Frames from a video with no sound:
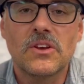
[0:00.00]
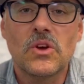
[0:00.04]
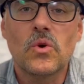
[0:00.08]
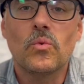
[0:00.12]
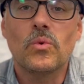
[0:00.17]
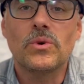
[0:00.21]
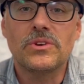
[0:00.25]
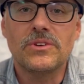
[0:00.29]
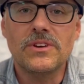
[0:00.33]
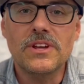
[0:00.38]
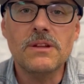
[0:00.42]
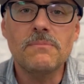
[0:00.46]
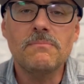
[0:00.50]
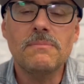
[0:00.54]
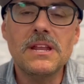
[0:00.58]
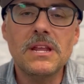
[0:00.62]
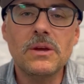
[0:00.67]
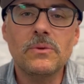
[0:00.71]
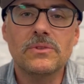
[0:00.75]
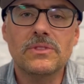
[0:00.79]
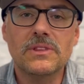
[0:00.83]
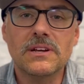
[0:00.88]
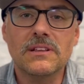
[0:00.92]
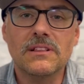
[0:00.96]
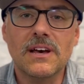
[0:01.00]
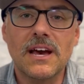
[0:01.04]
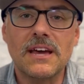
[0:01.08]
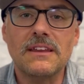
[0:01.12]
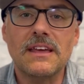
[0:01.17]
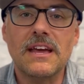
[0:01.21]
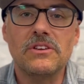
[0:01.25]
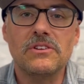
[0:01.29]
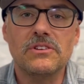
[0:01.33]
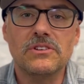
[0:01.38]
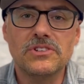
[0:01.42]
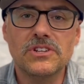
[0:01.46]
When you're in a meeting with a client
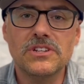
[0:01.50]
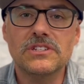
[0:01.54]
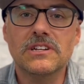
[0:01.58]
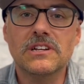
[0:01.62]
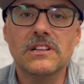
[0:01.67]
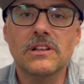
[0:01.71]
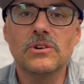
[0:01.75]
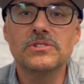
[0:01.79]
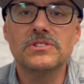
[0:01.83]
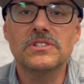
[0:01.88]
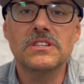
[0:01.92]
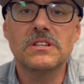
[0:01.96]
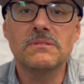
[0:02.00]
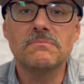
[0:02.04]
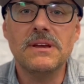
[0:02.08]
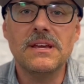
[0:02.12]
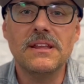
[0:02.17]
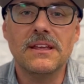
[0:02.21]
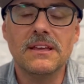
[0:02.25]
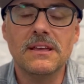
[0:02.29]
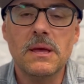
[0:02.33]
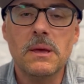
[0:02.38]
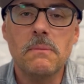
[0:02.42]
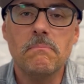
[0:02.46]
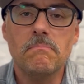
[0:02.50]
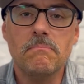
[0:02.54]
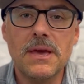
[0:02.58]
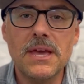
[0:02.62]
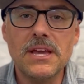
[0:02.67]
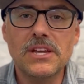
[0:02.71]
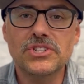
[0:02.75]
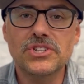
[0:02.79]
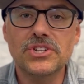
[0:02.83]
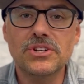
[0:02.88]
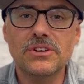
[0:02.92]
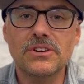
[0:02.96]
and you're just closing the meeting, make
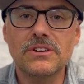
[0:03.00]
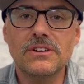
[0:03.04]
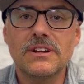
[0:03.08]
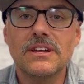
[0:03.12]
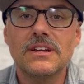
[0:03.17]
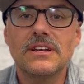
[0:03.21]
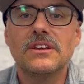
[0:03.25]
sure